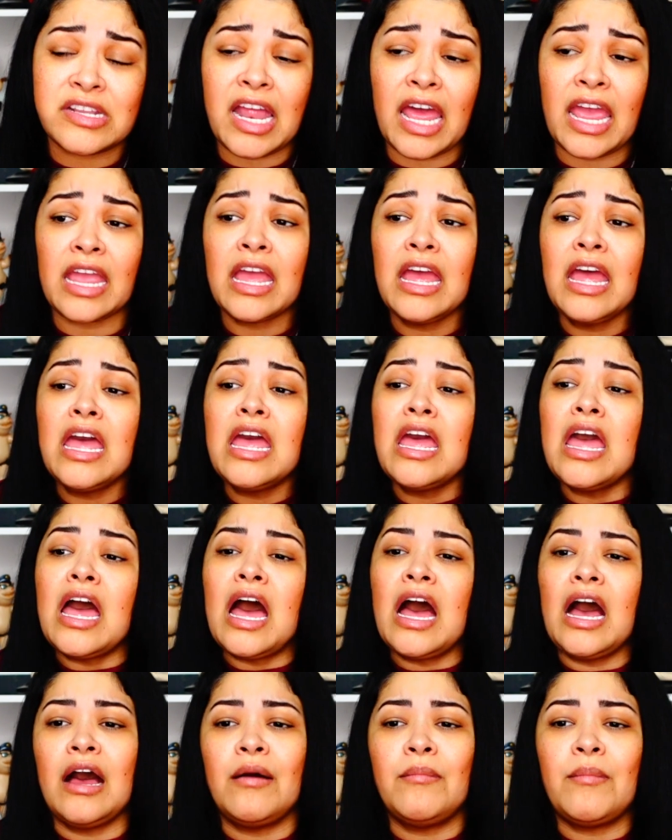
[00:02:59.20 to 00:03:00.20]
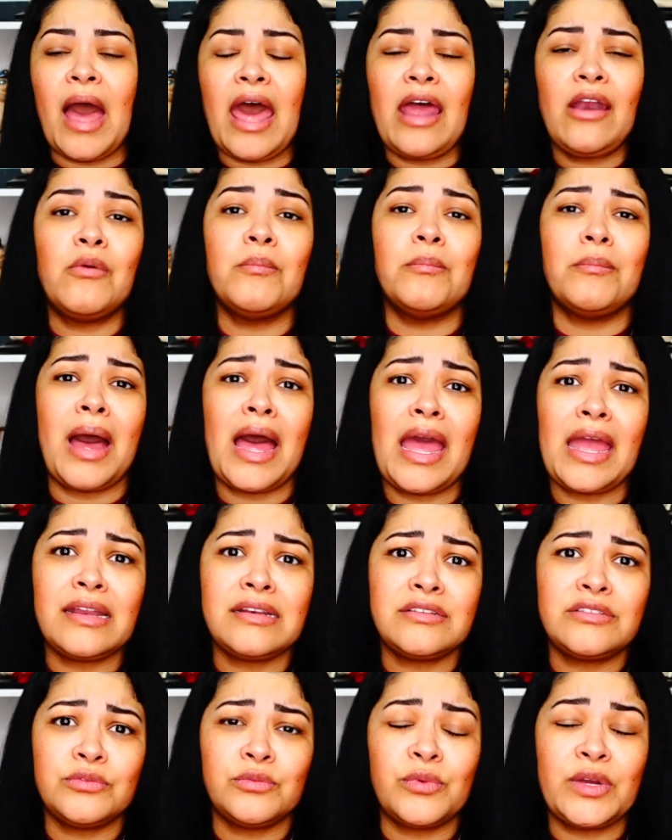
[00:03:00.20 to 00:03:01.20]
like, I don't
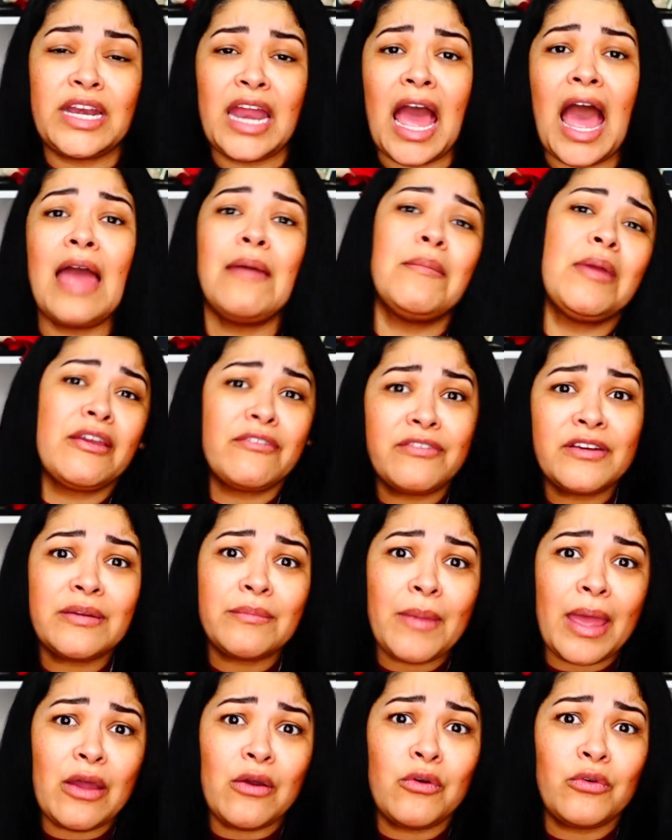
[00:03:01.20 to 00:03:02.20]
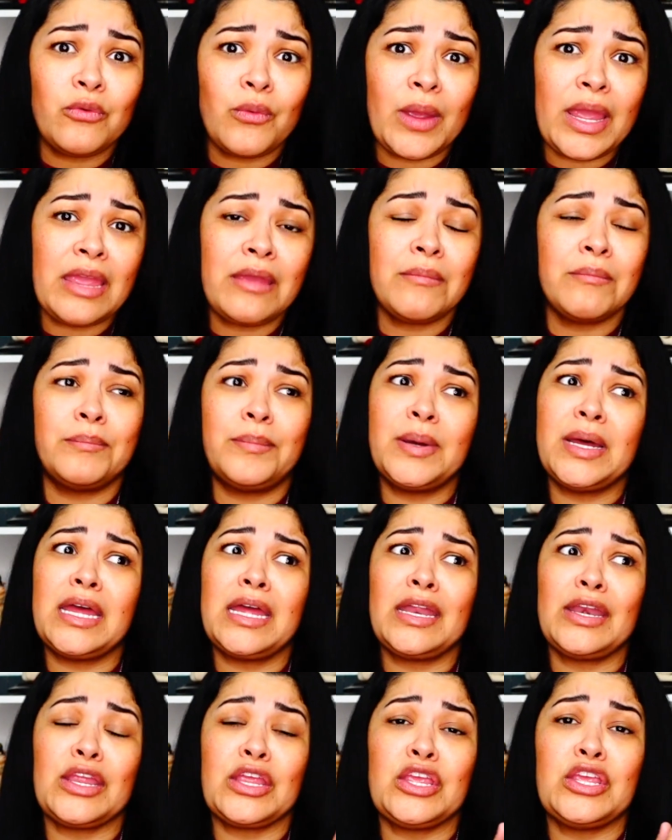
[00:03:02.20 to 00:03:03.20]
mind when I make fun of my own weight,
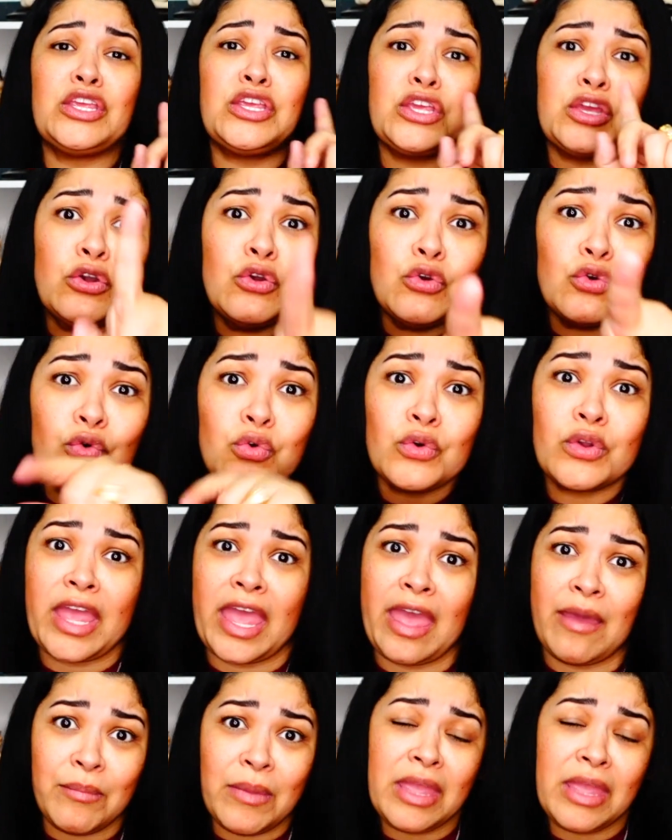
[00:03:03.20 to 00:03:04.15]
but you can't